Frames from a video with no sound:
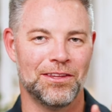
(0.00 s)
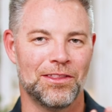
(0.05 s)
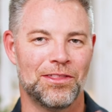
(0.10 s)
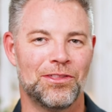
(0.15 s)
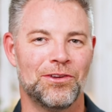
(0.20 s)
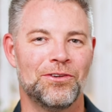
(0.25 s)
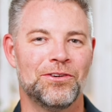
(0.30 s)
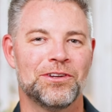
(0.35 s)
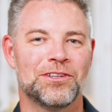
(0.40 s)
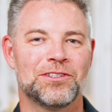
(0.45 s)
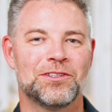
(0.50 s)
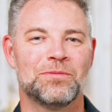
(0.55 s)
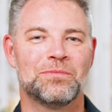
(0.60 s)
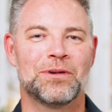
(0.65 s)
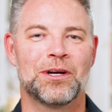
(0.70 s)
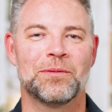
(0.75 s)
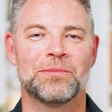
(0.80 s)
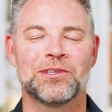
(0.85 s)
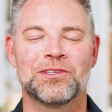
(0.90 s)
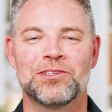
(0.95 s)
And the third is the
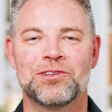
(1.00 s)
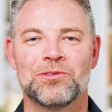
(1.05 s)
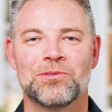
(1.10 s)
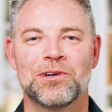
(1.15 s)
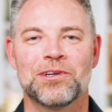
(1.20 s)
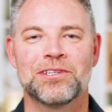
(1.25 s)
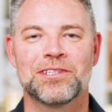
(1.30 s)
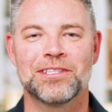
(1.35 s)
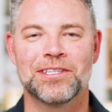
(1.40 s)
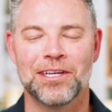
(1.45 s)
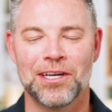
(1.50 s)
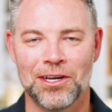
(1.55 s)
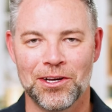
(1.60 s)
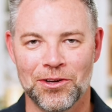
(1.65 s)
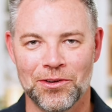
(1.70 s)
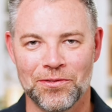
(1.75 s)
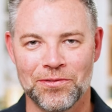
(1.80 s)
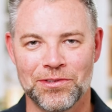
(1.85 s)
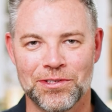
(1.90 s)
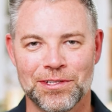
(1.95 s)
promise to
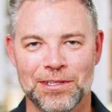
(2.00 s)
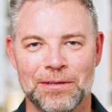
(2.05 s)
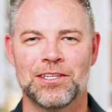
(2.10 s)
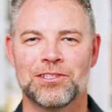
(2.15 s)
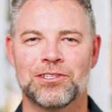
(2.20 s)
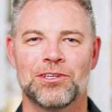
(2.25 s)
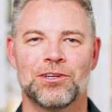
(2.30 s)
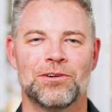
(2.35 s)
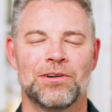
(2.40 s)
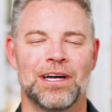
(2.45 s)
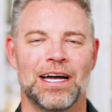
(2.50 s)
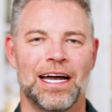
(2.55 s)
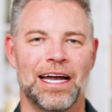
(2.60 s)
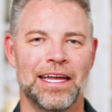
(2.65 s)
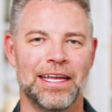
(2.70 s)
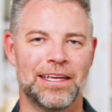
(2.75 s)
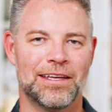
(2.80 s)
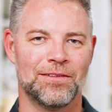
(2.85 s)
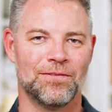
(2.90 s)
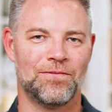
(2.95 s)
ourselves. And so
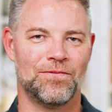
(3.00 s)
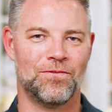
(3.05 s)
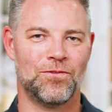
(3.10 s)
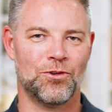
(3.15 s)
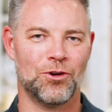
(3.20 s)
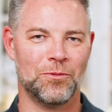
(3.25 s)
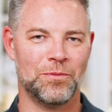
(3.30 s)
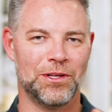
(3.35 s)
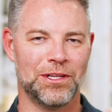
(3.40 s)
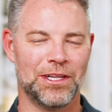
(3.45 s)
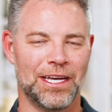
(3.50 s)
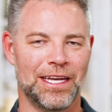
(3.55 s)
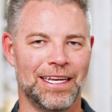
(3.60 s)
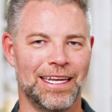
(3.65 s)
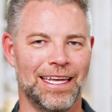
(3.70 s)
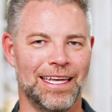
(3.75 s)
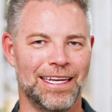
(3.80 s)
I can formulate